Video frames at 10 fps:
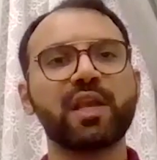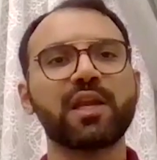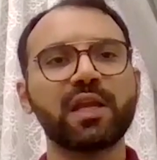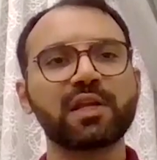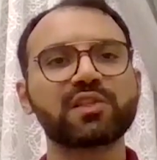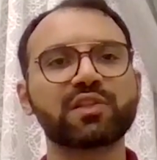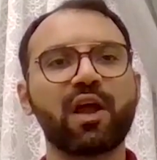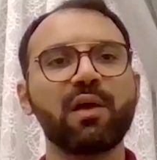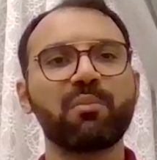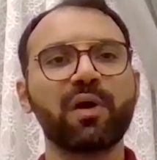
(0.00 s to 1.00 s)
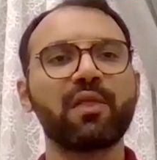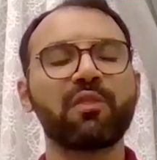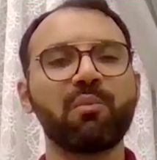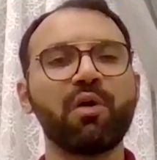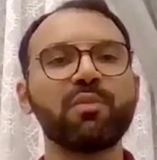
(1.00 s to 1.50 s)
taking its time, but
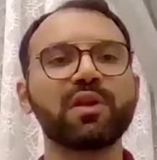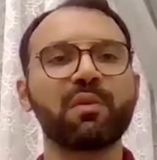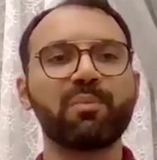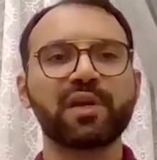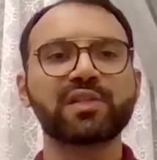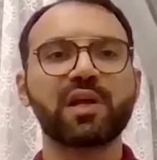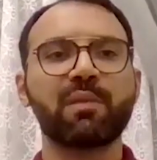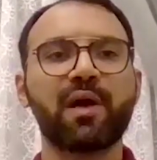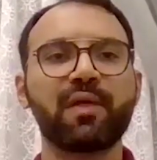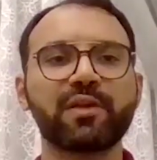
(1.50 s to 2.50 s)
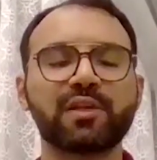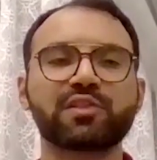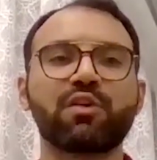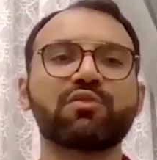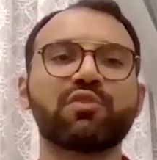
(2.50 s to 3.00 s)
the moment it picks up, I think
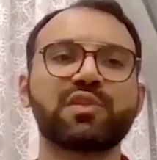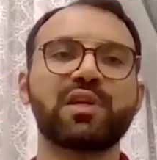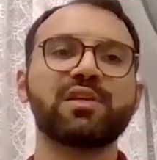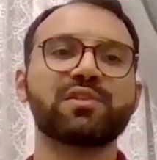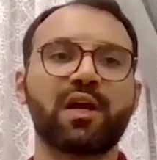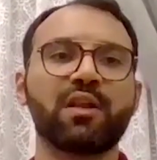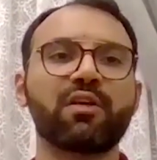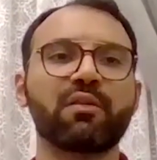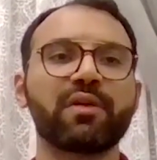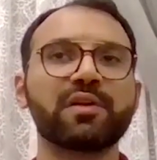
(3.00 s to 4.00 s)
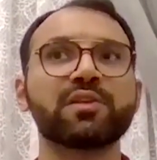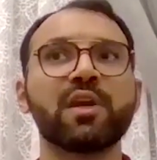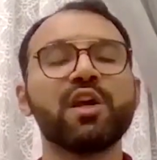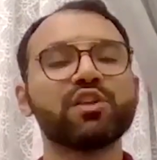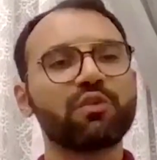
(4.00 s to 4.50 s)
it's going to change a lot of things.
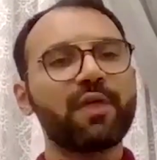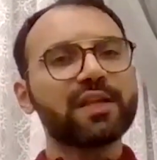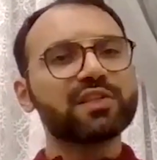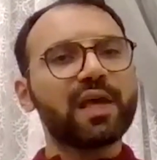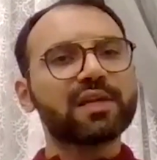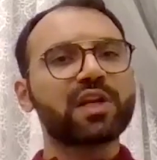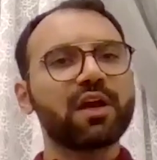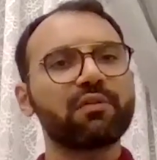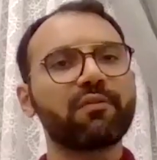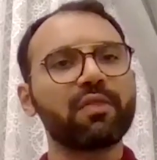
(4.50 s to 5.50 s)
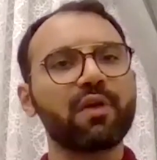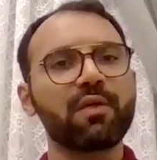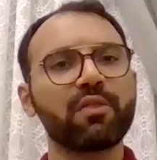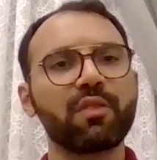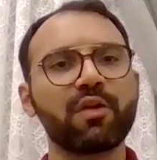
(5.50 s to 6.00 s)
So that's kind of on
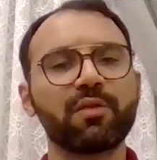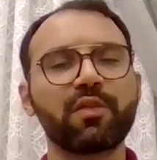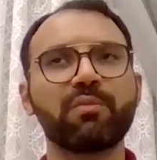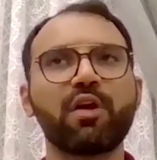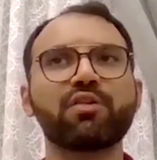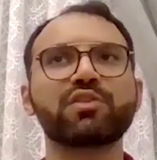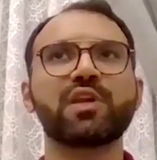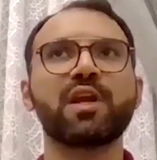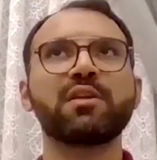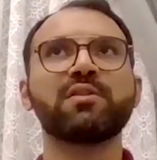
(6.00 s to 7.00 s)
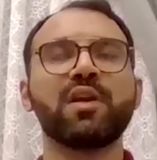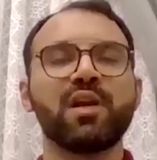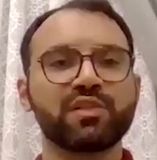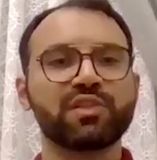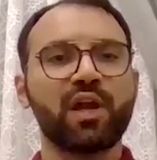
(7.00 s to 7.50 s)
the blockchain
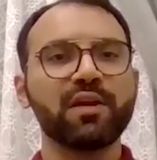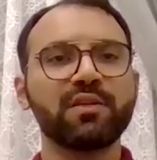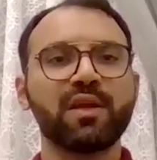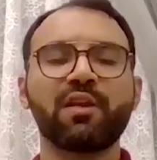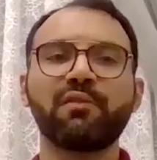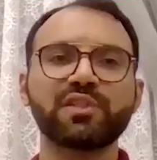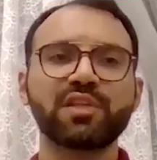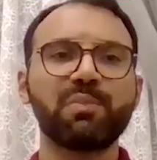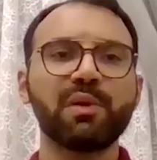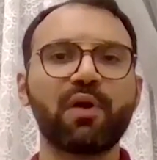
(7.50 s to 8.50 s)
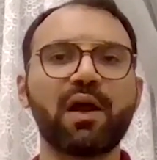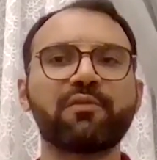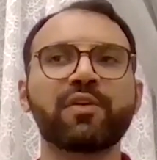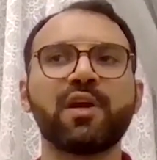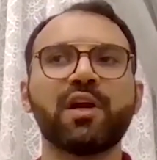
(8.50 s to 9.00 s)
side. And obviously people
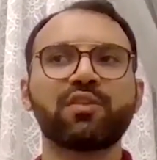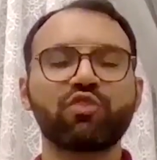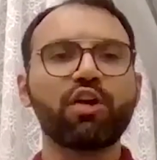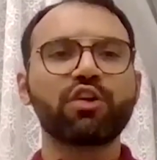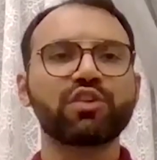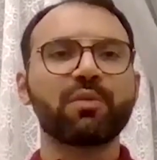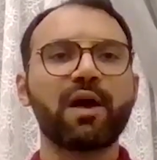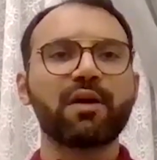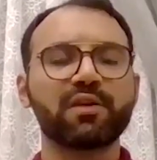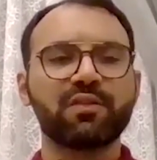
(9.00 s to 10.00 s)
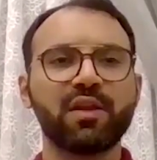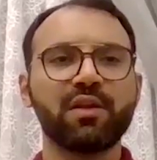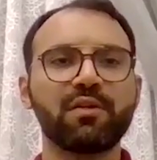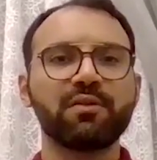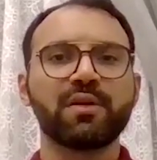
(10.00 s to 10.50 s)
have talked about it
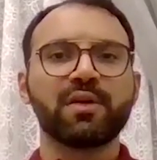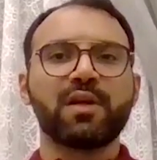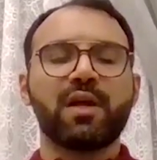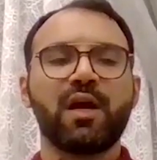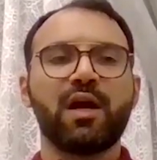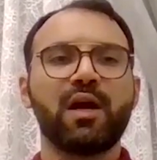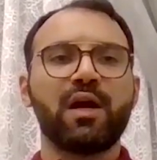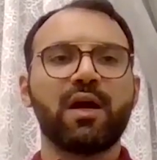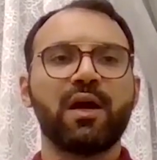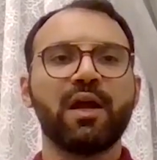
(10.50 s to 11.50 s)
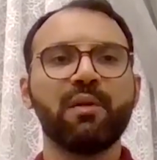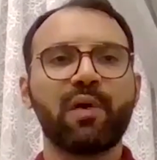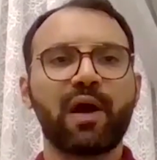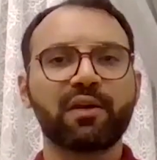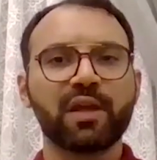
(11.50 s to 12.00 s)
here in
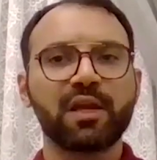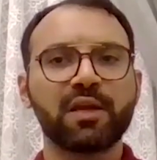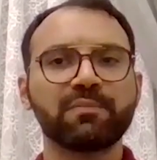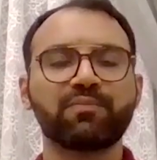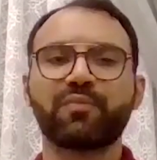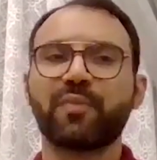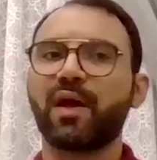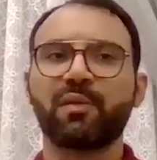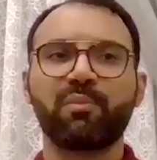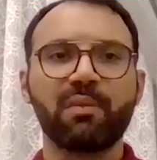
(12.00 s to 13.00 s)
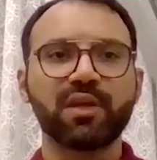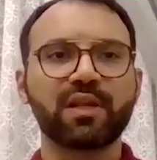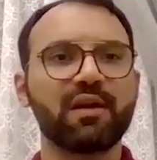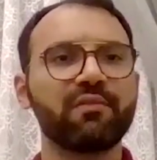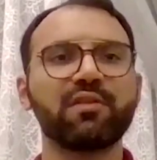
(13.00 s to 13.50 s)
Bahrain at a
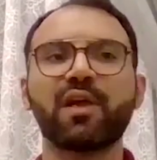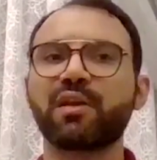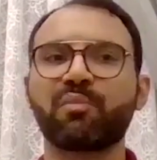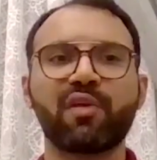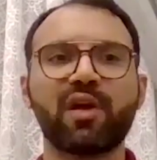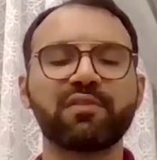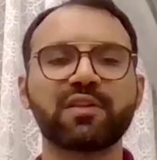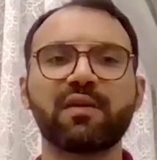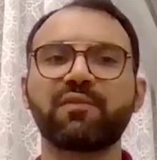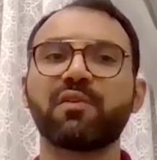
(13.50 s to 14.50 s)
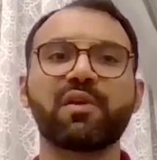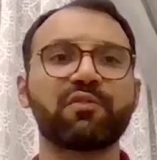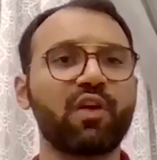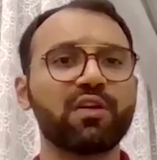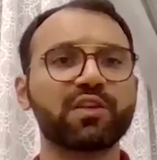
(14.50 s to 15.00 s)
public level, at a private level.
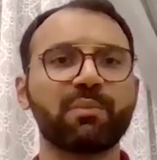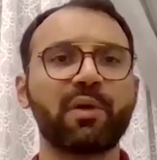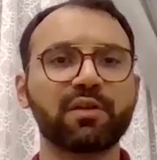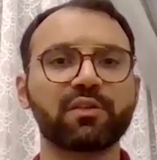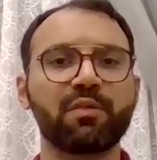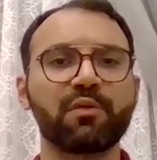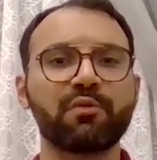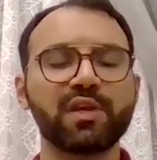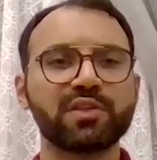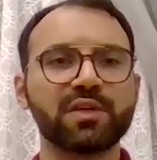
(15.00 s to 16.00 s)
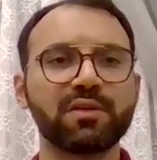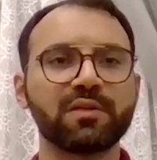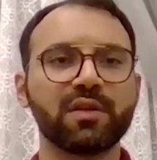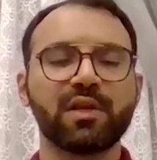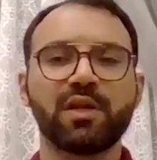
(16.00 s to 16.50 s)
They've talked about it in the
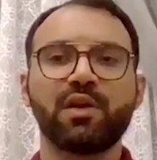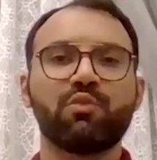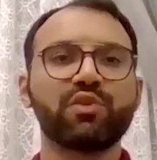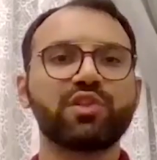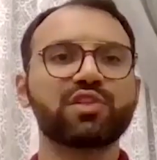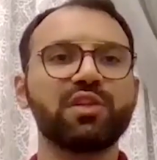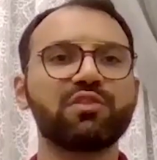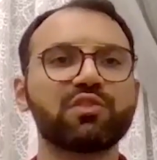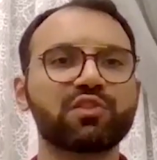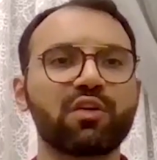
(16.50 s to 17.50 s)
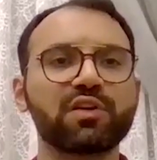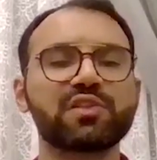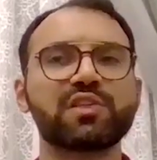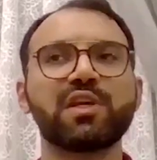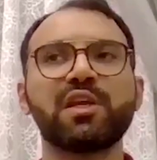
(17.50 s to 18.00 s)
region. We just need to
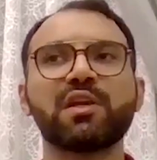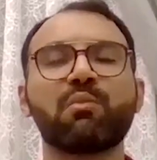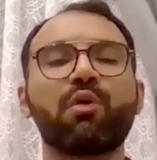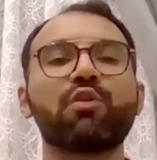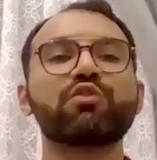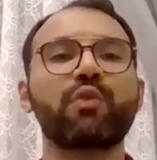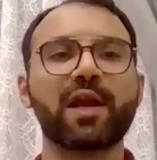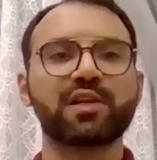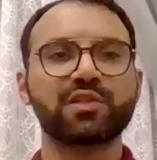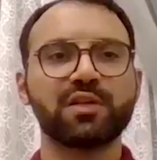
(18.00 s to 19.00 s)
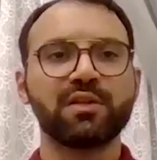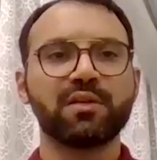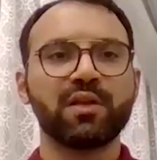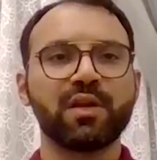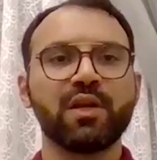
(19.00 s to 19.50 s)
start seeing more
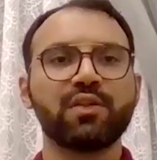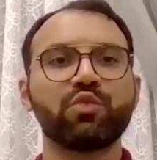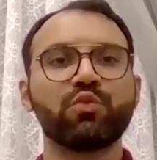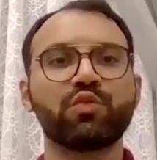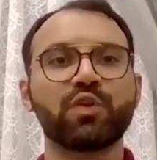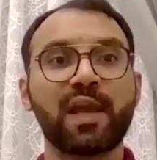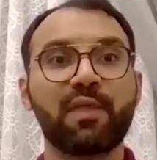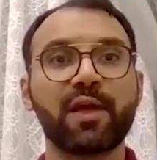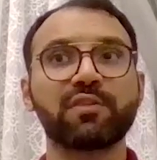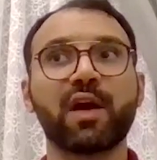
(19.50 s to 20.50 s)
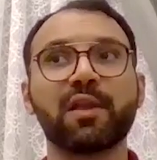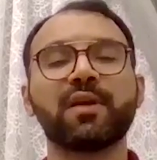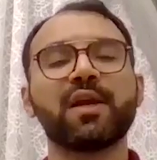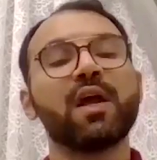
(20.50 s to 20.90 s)
traction to get that done.